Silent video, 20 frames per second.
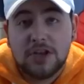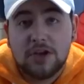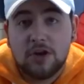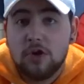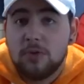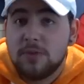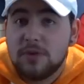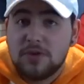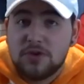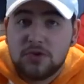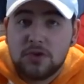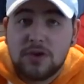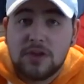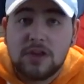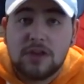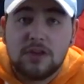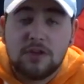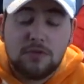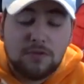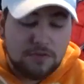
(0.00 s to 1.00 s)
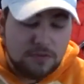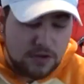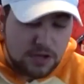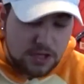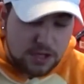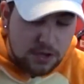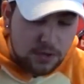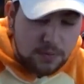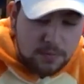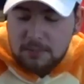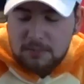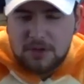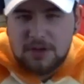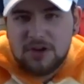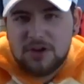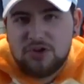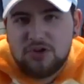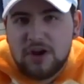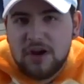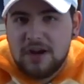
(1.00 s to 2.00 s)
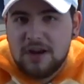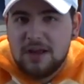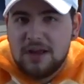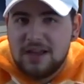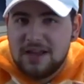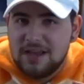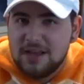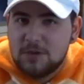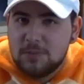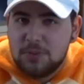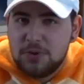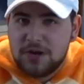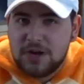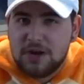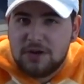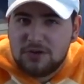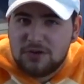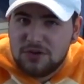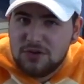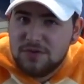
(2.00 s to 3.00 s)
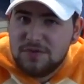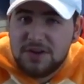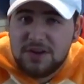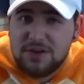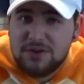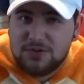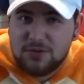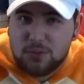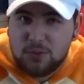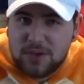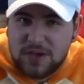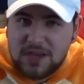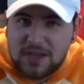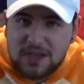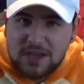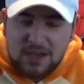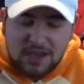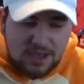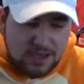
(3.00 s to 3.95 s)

I hope you enjoyed this little video. I'm gonna try to at least put out 2 videos a week.